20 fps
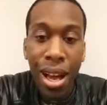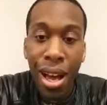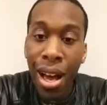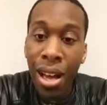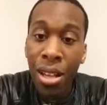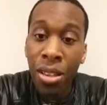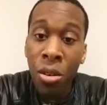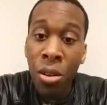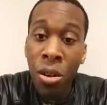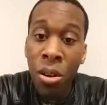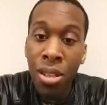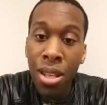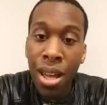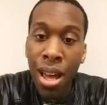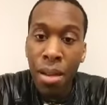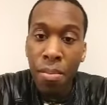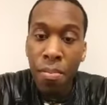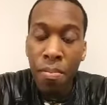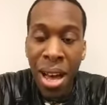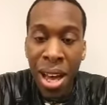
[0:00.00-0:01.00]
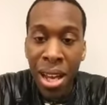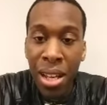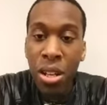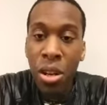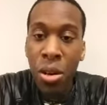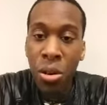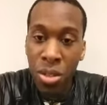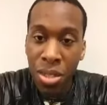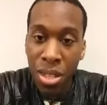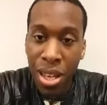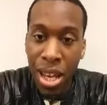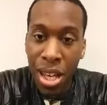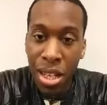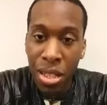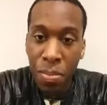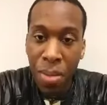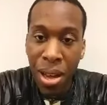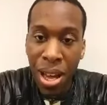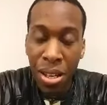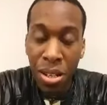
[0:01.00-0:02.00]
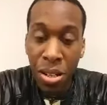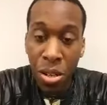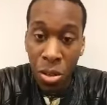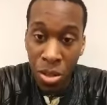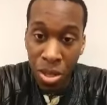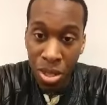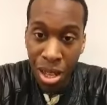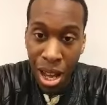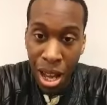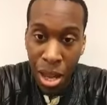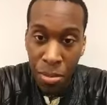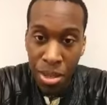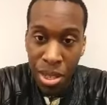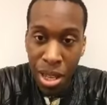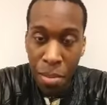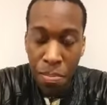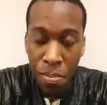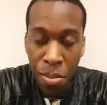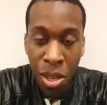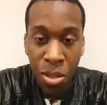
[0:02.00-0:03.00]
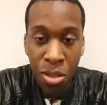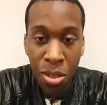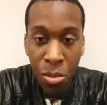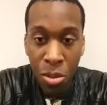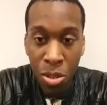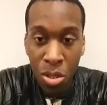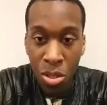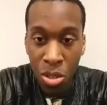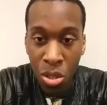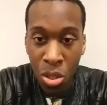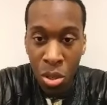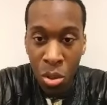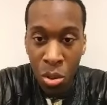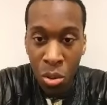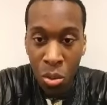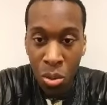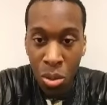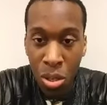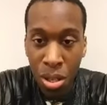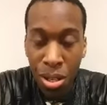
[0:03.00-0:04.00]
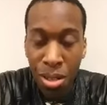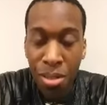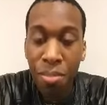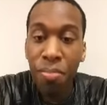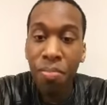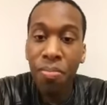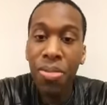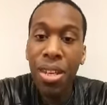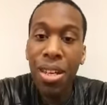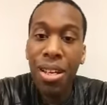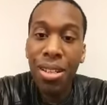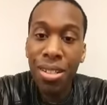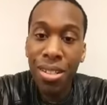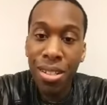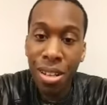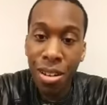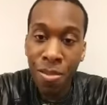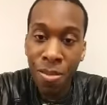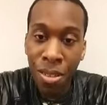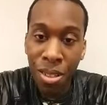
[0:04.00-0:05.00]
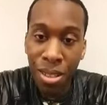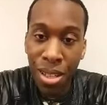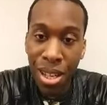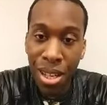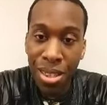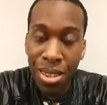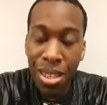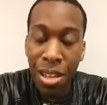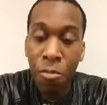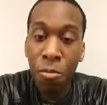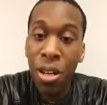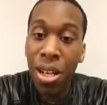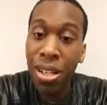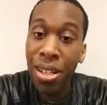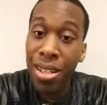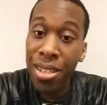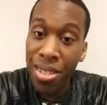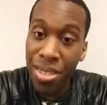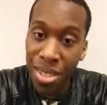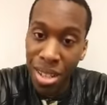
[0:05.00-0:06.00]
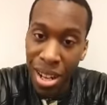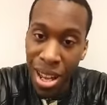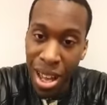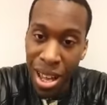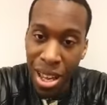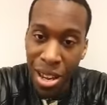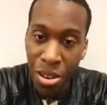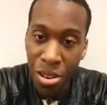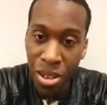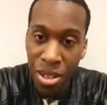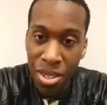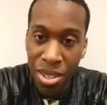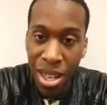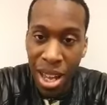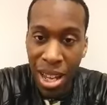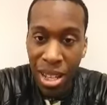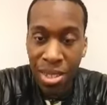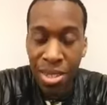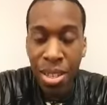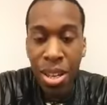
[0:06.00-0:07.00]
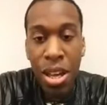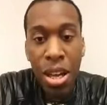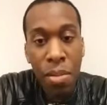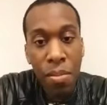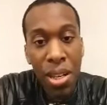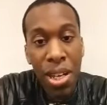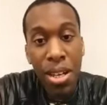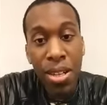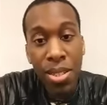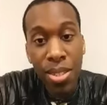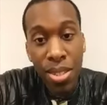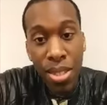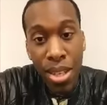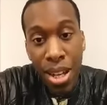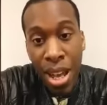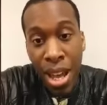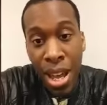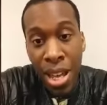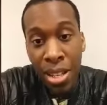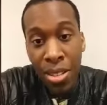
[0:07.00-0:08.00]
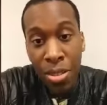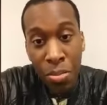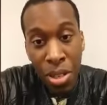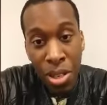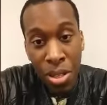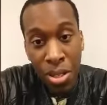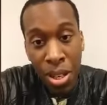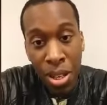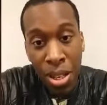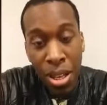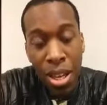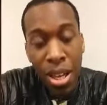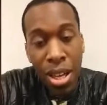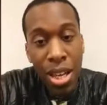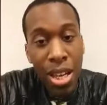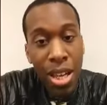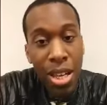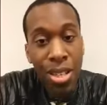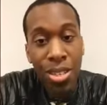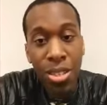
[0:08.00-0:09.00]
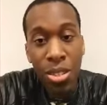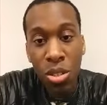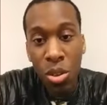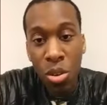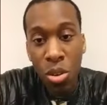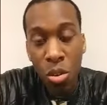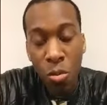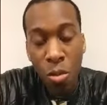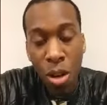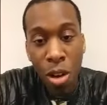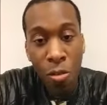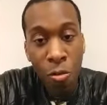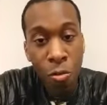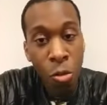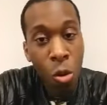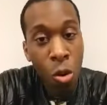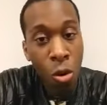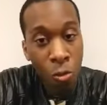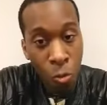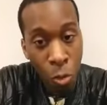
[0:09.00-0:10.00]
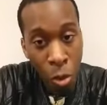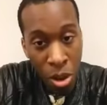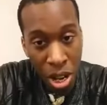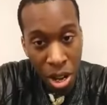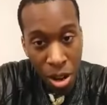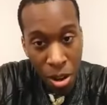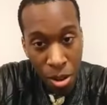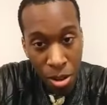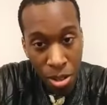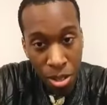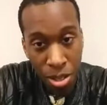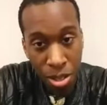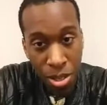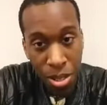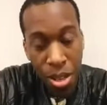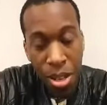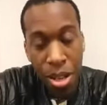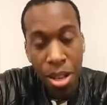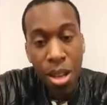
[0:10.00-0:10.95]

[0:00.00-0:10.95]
I learned that back in those days, back in those times, that music was tuned differently than what it is today here in the states, because today's music is tuned around 440 hertz.